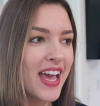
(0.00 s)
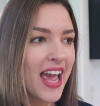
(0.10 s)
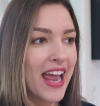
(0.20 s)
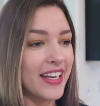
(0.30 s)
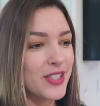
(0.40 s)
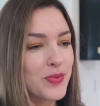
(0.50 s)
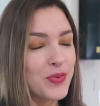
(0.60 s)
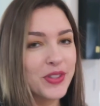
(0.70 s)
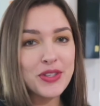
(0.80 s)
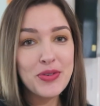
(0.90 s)
And it's
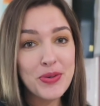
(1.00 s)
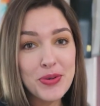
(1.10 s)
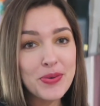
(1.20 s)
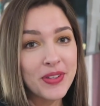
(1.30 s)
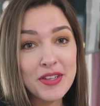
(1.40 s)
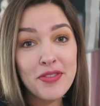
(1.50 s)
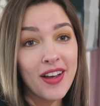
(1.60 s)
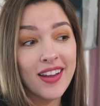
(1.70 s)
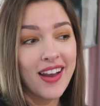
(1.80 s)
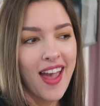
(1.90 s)
really cool, really
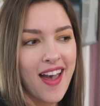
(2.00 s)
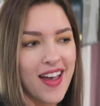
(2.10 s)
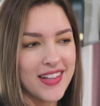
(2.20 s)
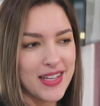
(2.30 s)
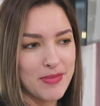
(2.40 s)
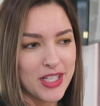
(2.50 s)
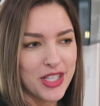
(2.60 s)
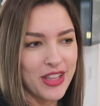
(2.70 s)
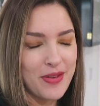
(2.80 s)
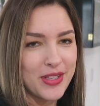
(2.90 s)
fun, and I'm gonna
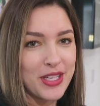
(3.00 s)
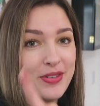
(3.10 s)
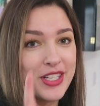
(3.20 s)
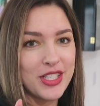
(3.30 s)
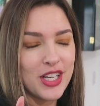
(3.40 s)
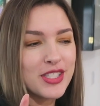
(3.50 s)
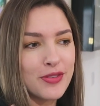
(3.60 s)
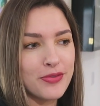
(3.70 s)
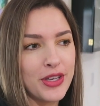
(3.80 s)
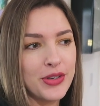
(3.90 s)
share that with you in just a
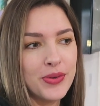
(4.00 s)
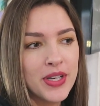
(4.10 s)
few.